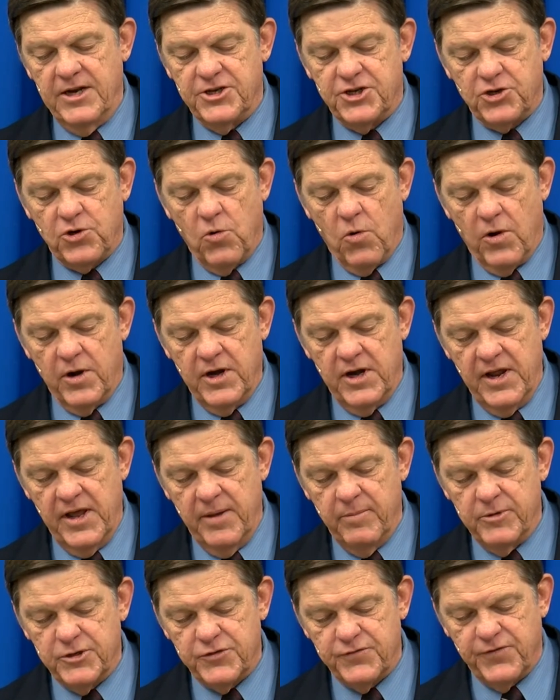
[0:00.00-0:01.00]
escorted
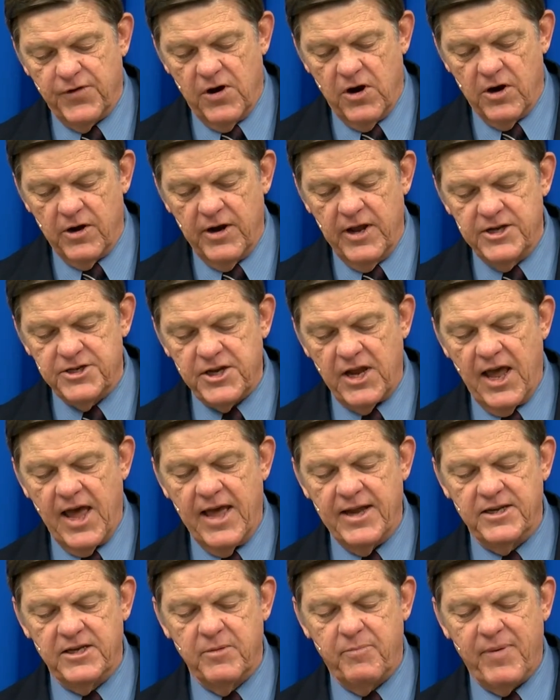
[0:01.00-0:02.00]
him as far as
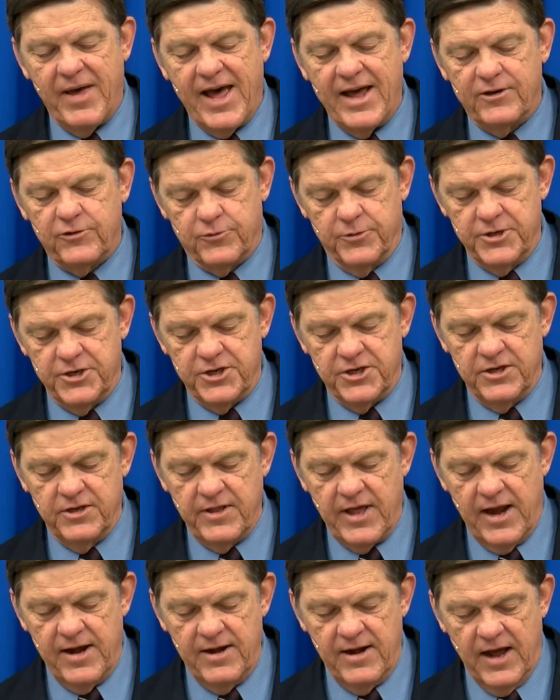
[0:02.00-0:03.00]
Antipatris
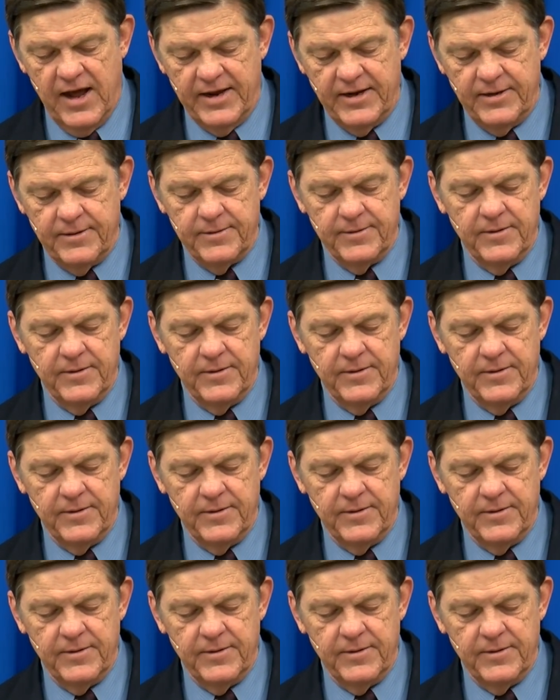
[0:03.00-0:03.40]
that night.